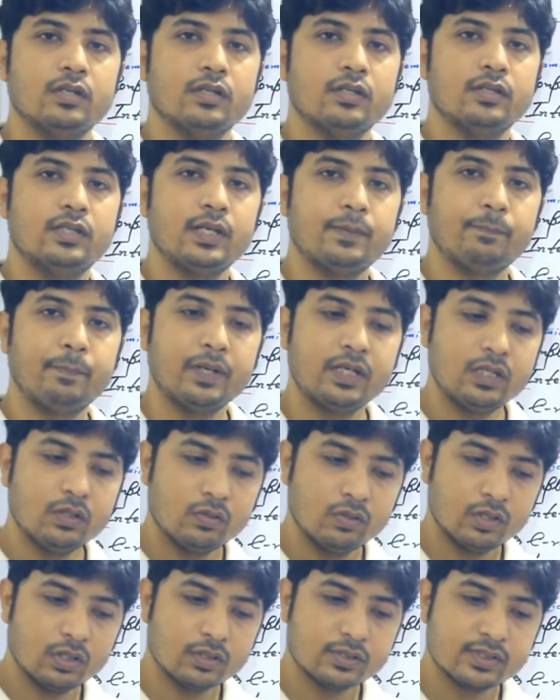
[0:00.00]
that
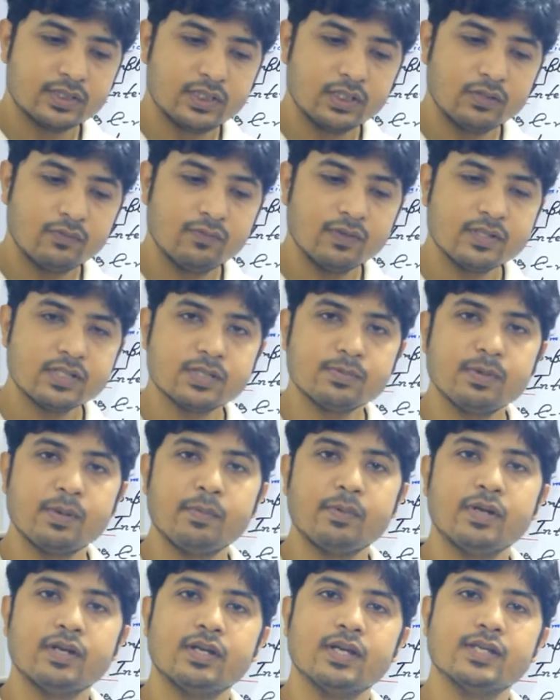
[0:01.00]
particular sequence of
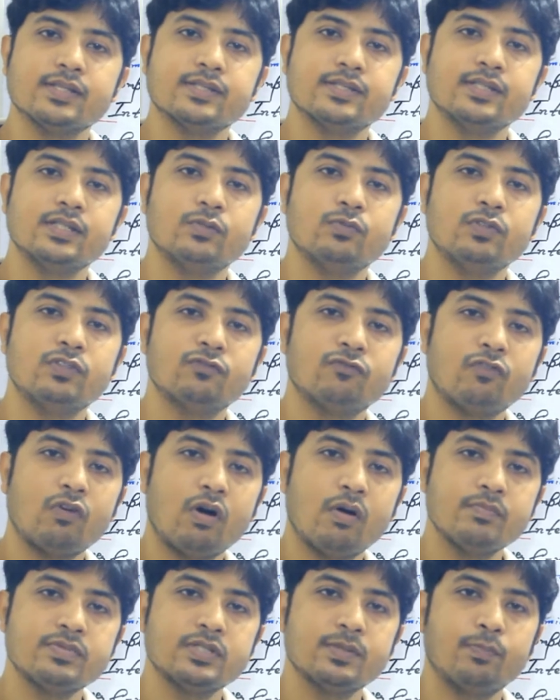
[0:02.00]
amino acid which
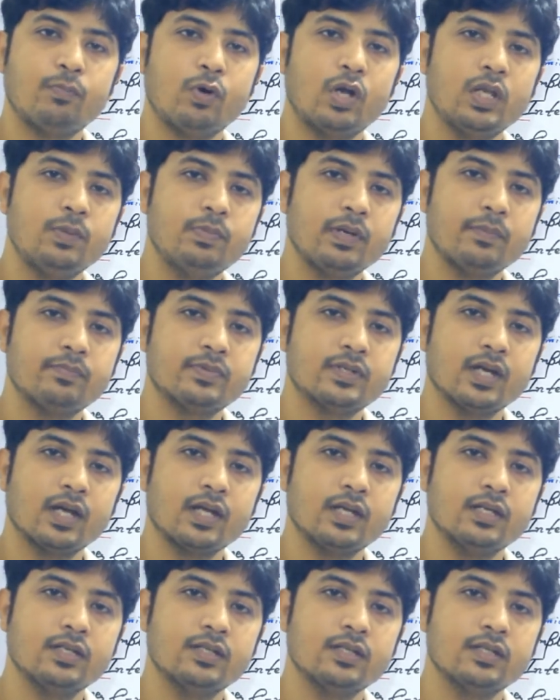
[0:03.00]
forms a
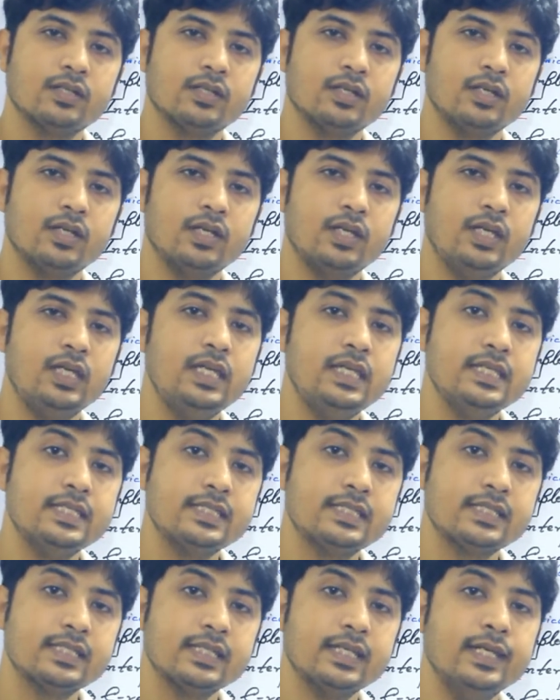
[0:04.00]
polypeptide
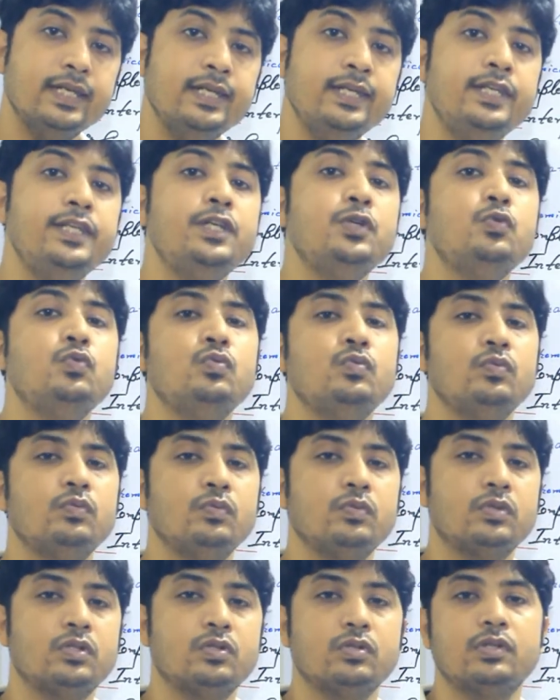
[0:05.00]
is new
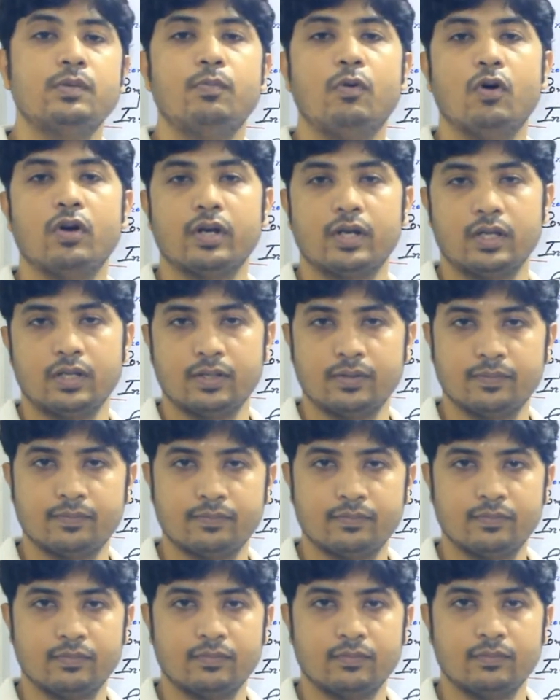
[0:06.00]
to the body.
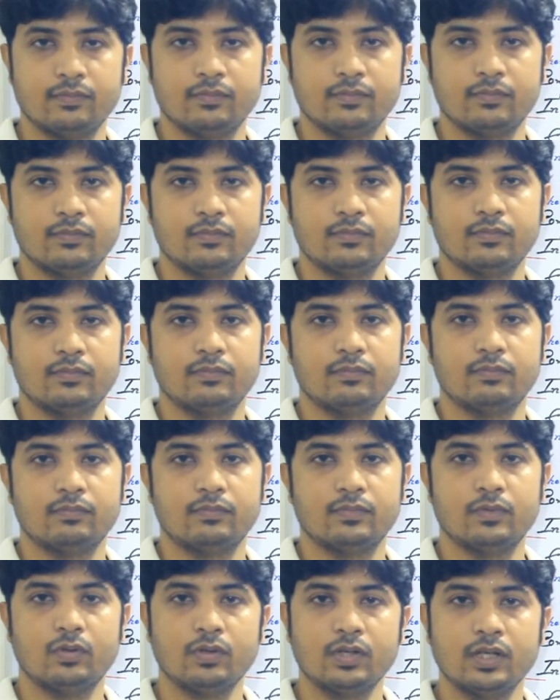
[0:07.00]

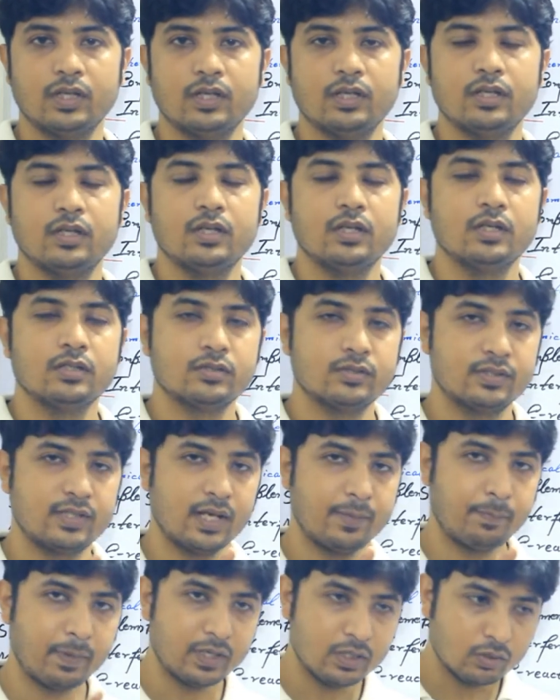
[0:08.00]
Okay, so
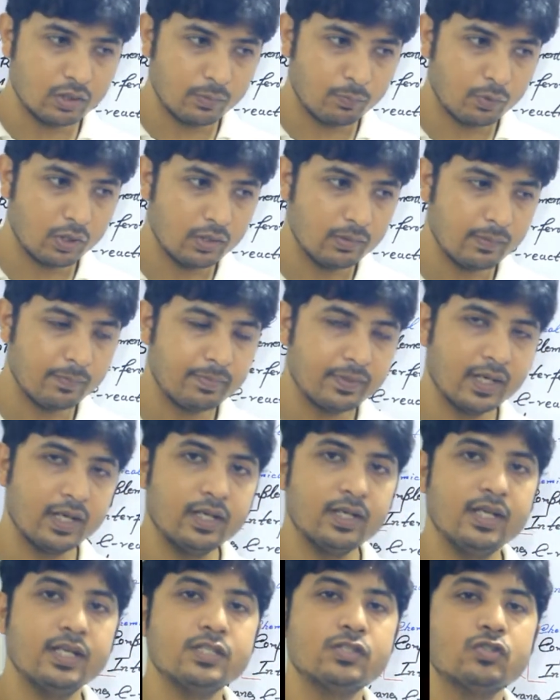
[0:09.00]
that particular polypeptide
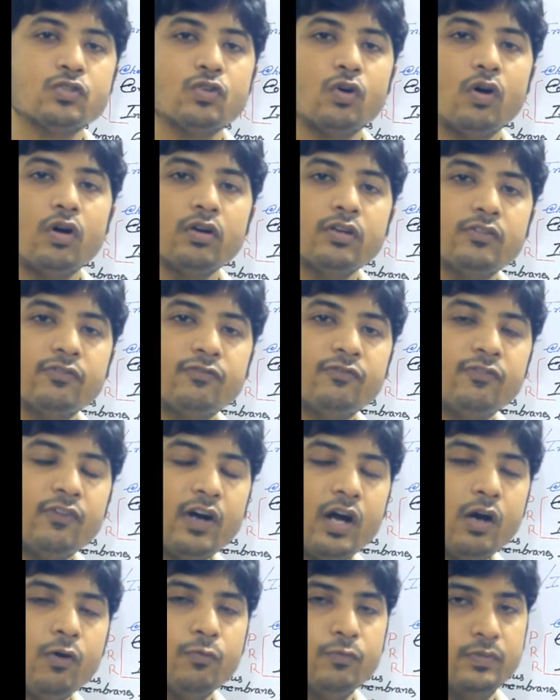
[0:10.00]
is not
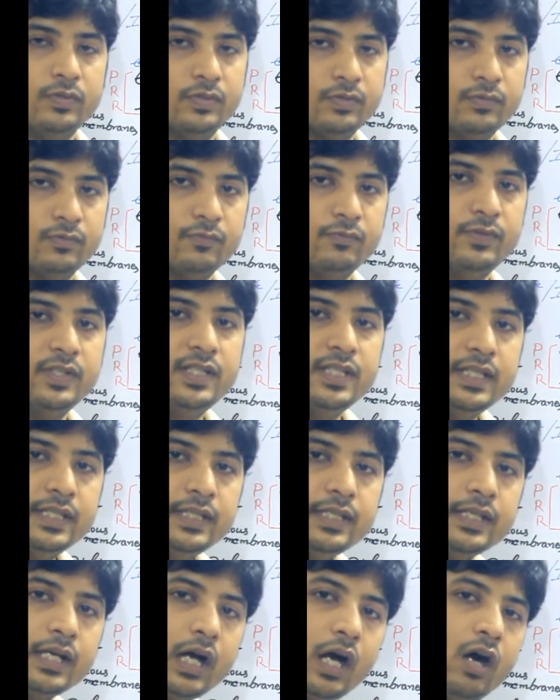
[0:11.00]
found within
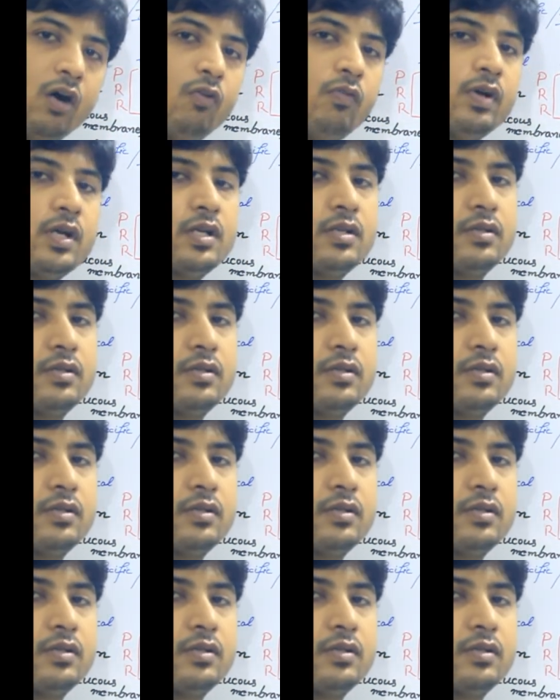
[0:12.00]
our